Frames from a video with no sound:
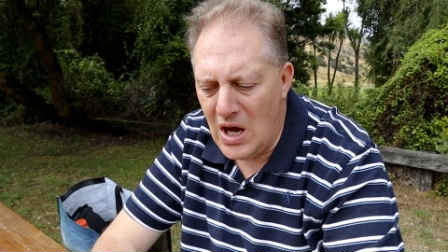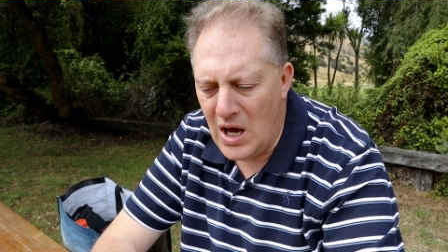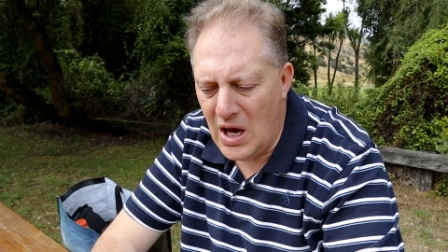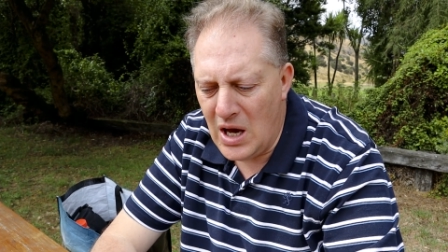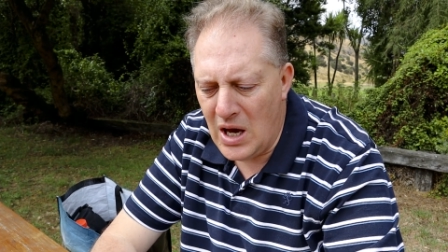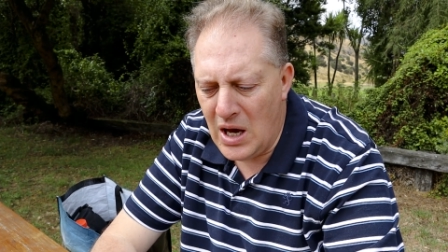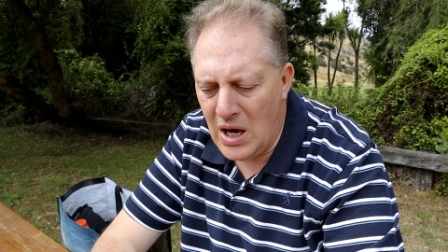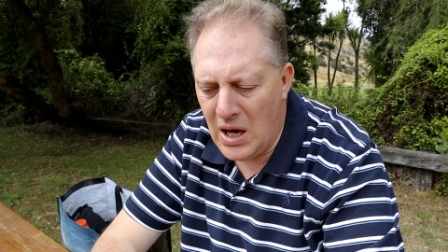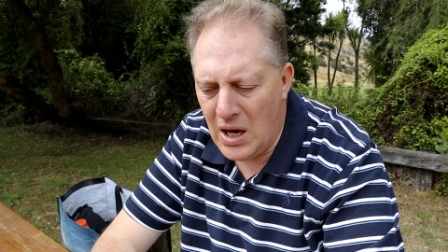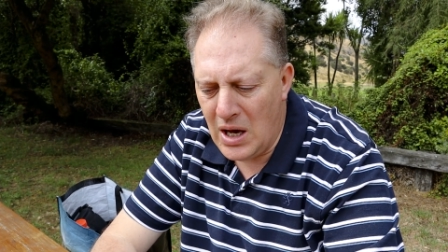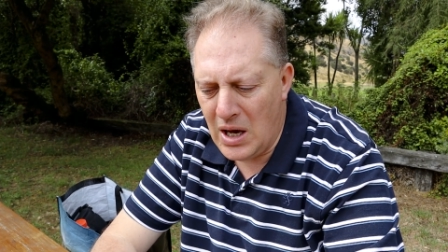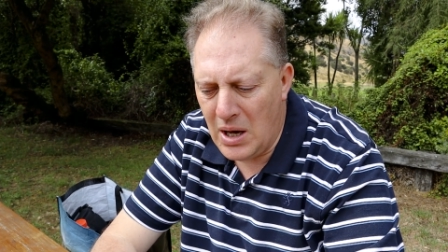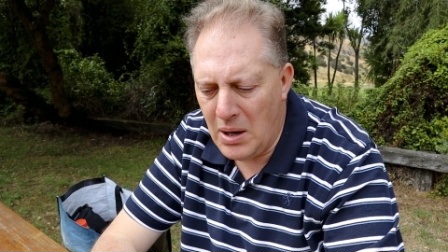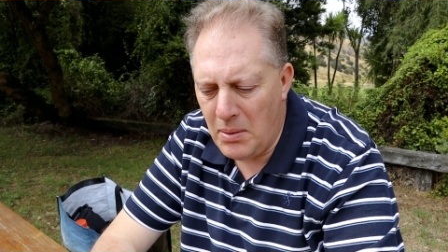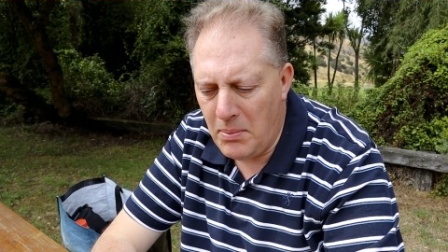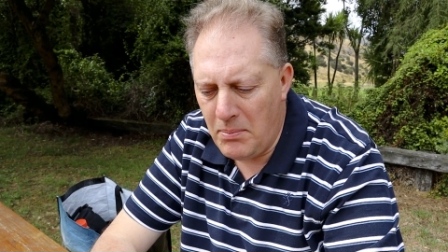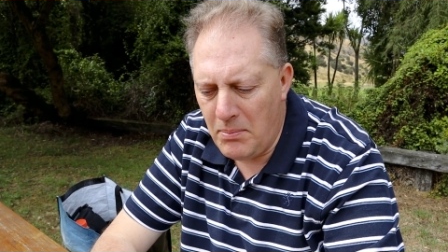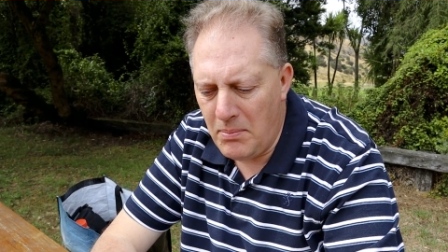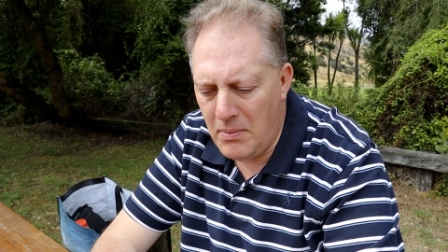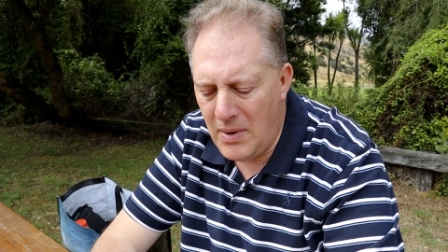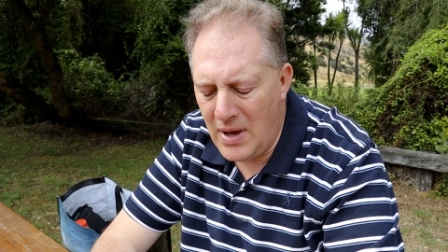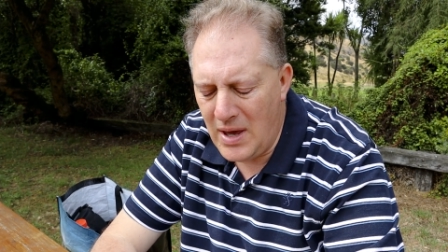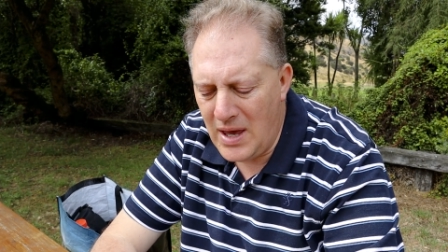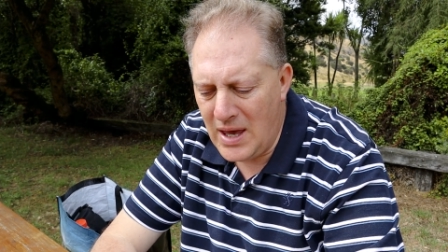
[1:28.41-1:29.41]

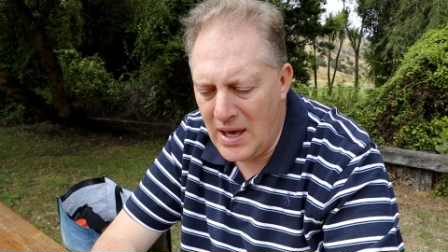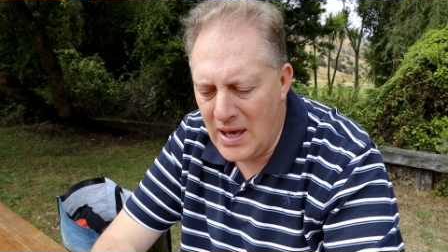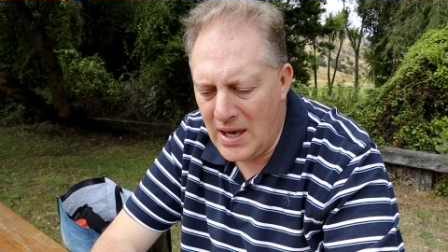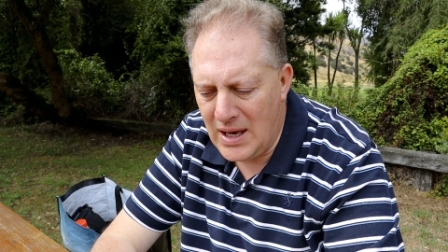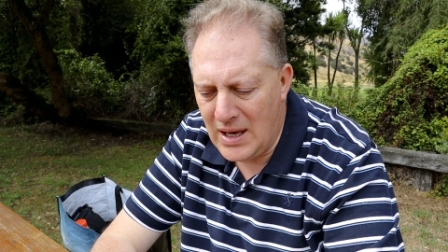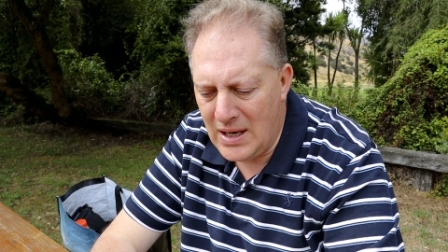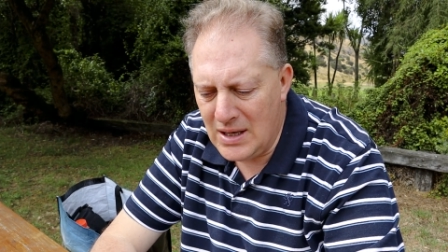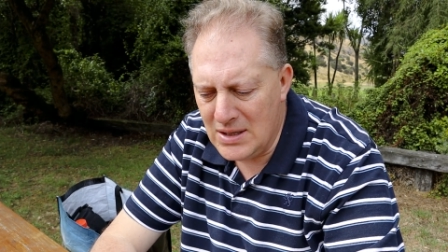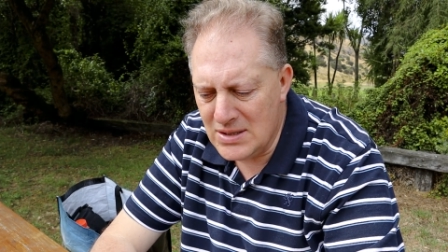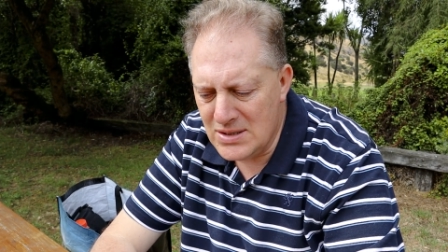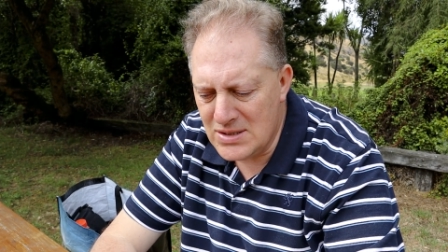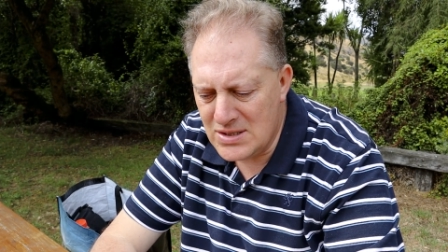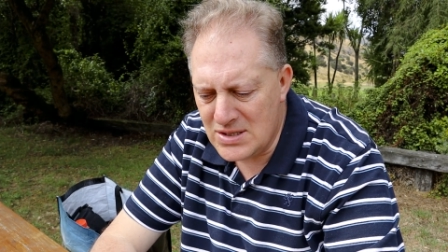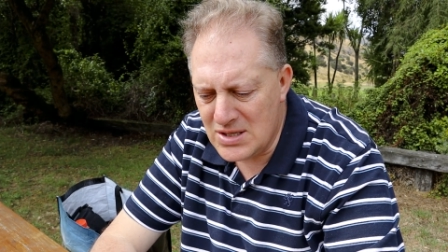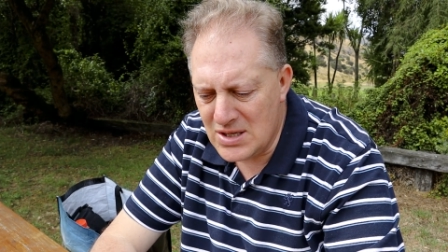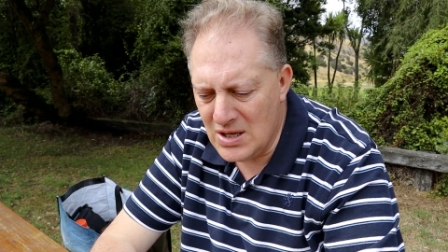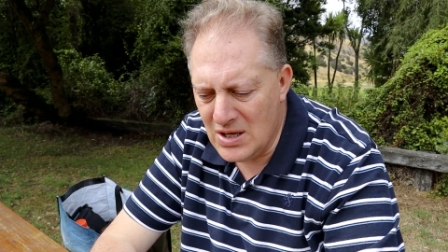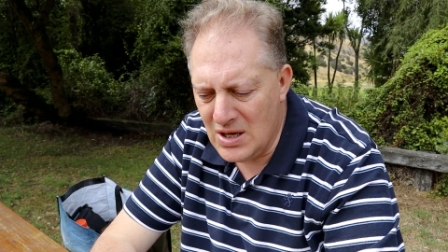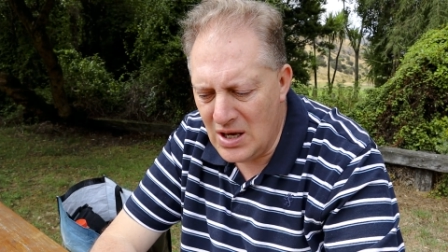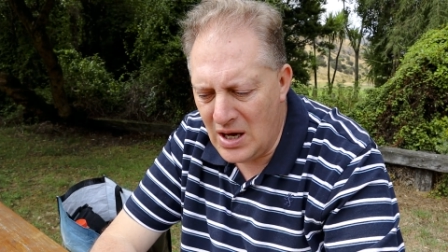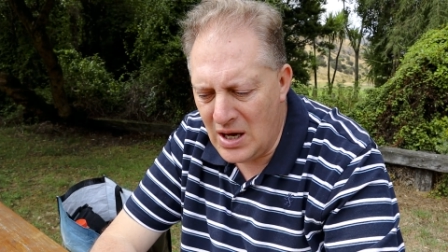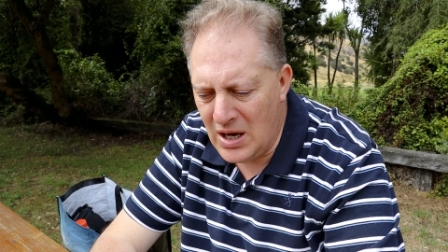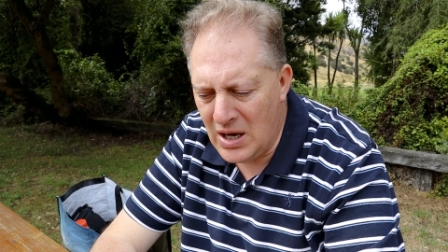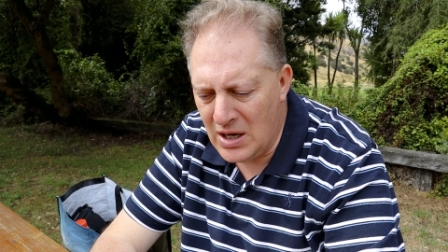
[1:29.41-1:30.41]
and
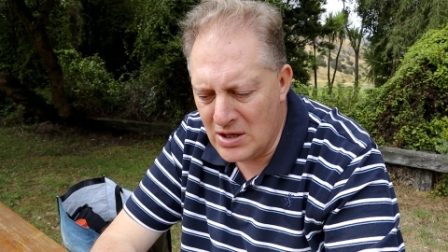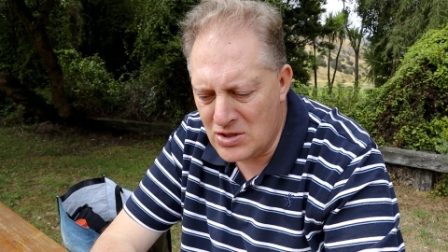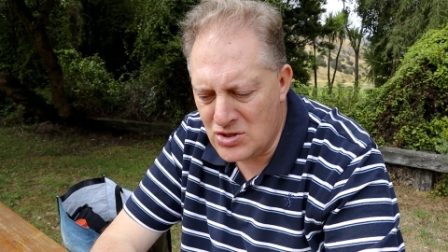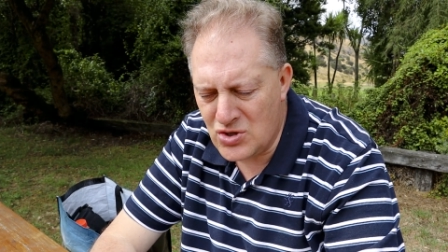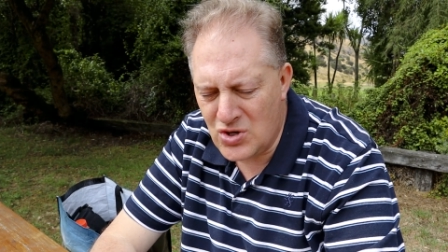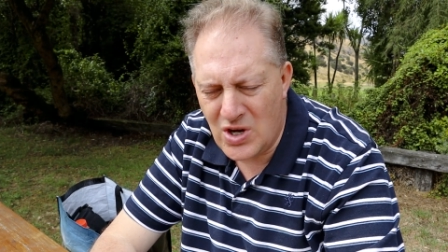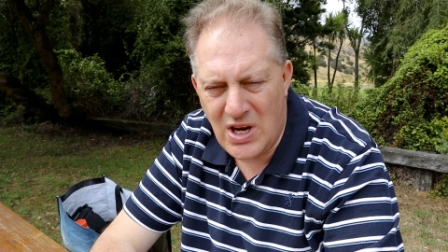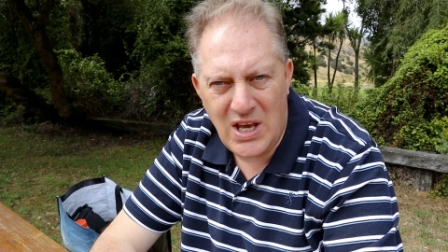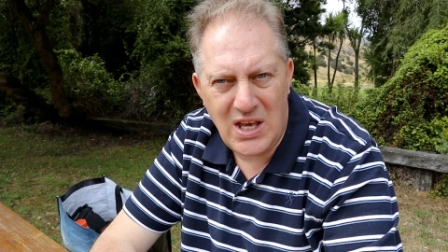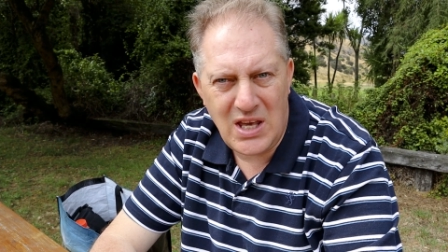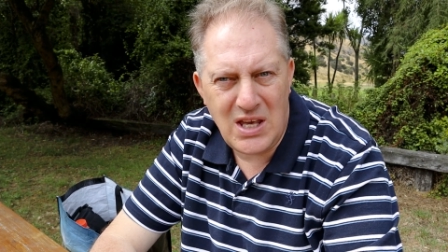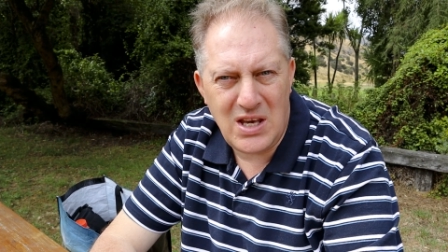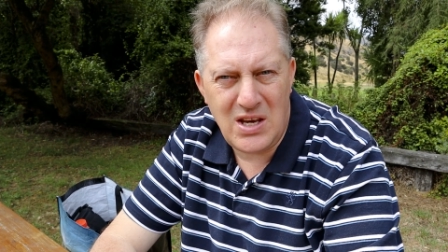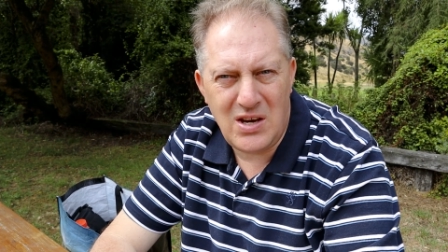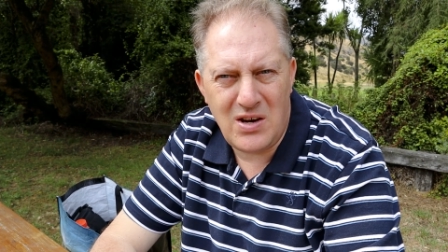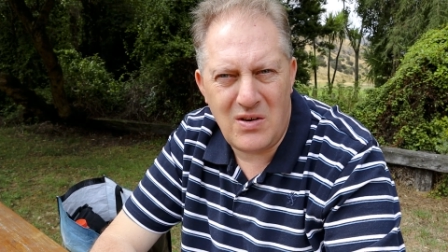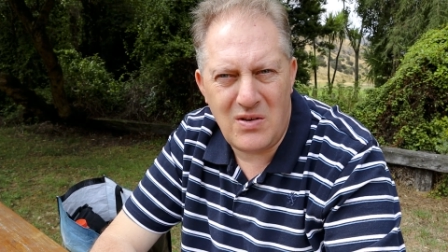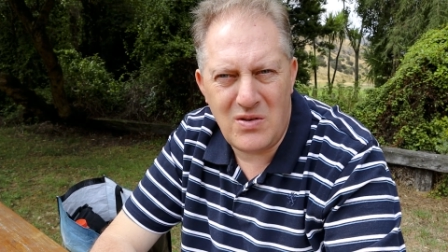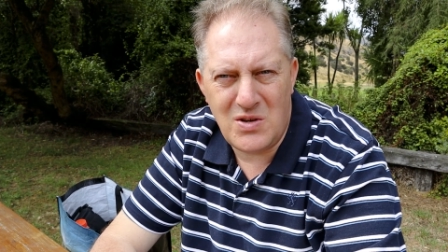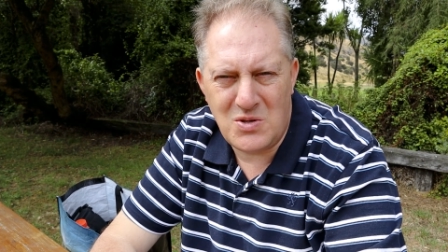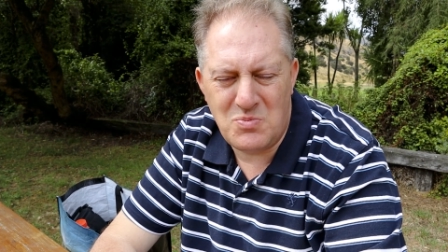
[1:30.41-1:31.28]
Trangia